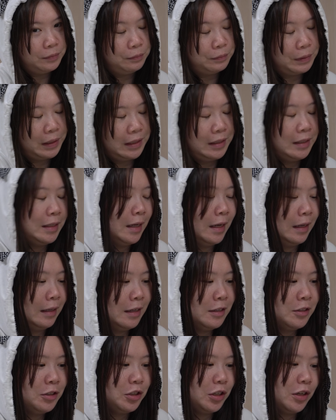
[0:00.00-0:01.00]
But yeah,
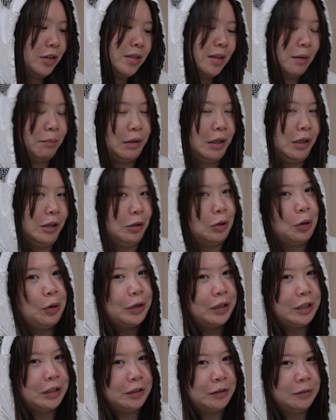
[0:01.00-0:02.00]
that's just something
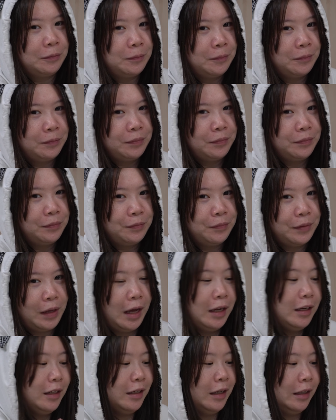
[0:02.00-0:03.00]
annoying.
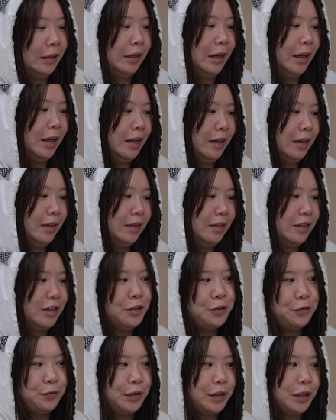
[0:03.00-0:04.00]
Other than that,
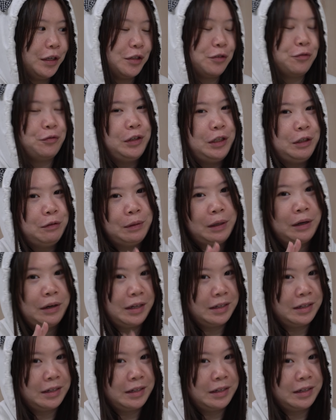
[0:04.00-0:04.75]
this figure is really well